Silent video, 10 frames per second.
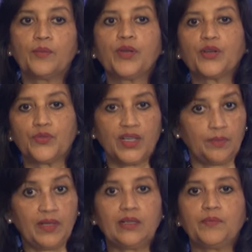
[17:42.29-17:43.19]
because we are a
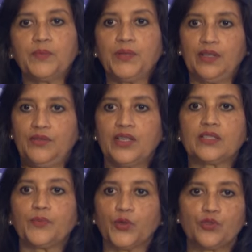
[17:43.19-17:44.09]
billion people and we are
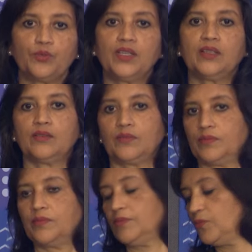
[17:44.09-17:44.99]
supposed to be the
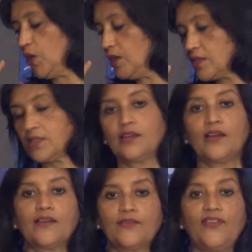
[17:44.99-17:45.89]
world's
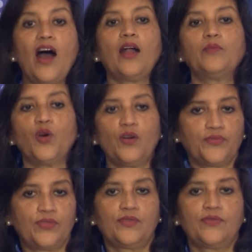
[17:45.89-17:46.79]
farm of
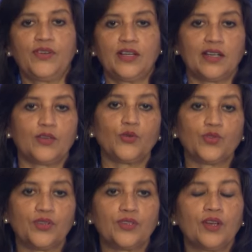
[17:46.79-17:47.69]
fintech
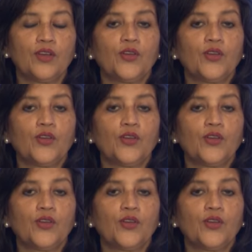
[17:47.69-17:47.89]
users.